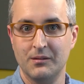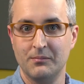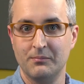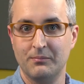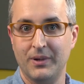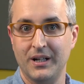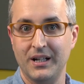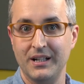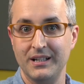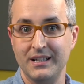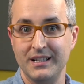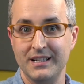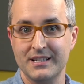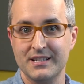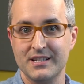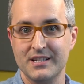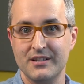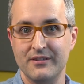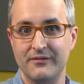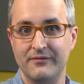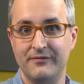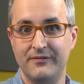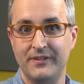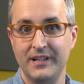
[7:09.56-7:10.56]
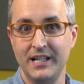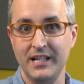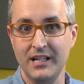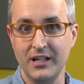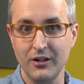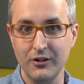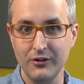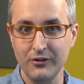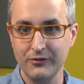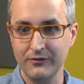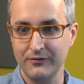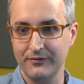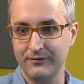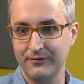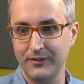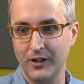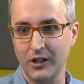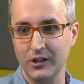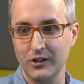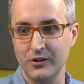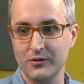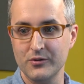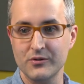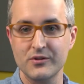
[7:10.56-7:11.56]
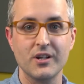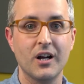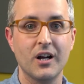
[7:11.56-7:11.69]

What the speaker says: But it's the video follows